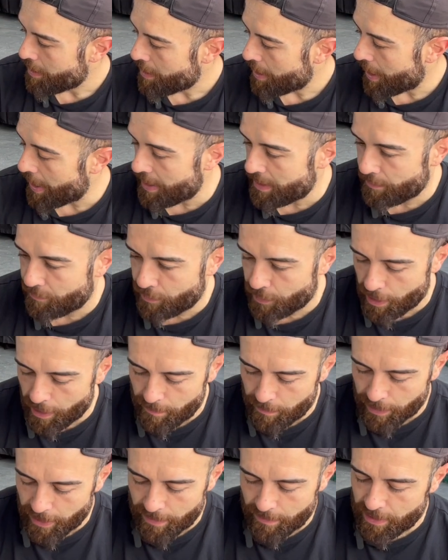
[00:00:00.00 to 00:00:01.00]
And if you don't
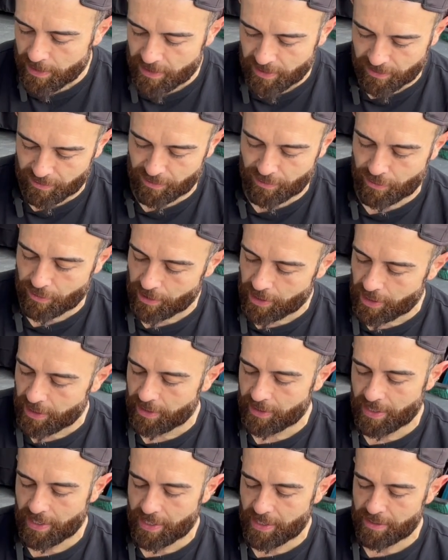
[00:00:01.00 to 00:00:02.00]
believe me, just try it
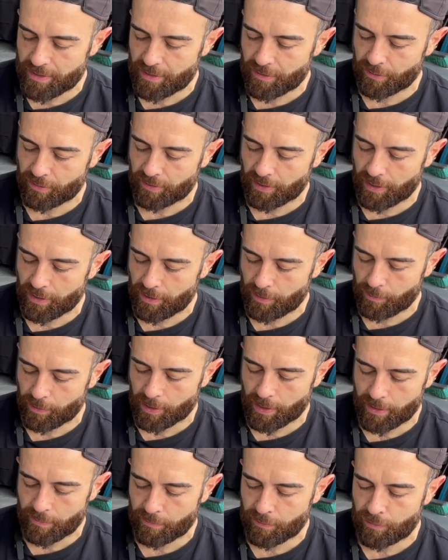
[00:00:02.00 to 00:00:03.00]
and you'll see what
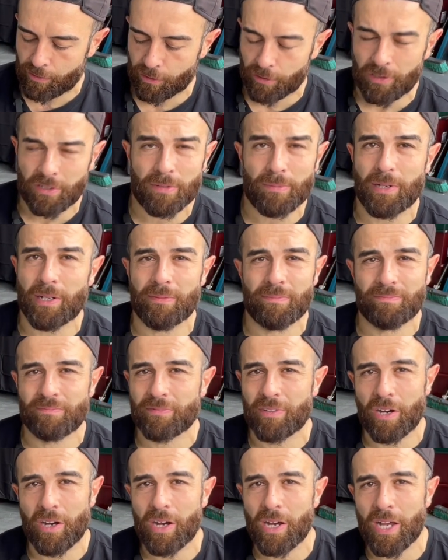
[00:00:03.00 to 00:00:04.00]
I'm talking about.
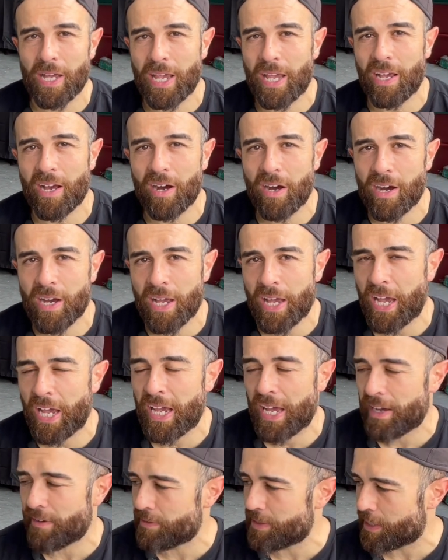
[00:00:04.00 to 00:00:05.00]
I
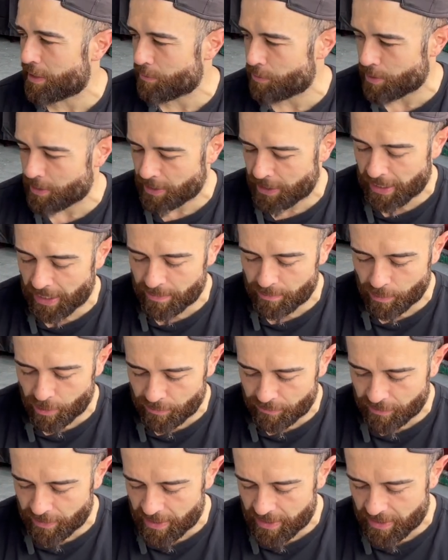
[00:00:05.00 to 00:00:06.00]
haven't had one come
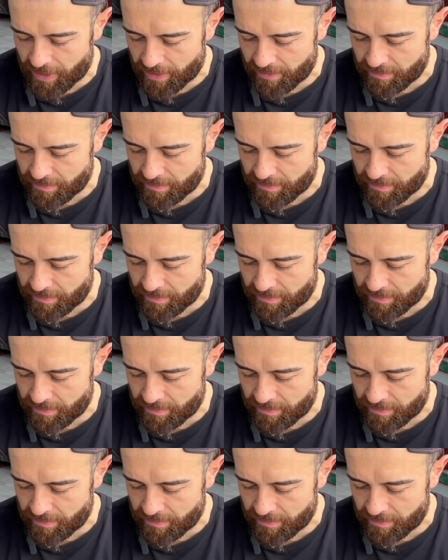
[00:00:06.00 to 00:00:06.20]
off, and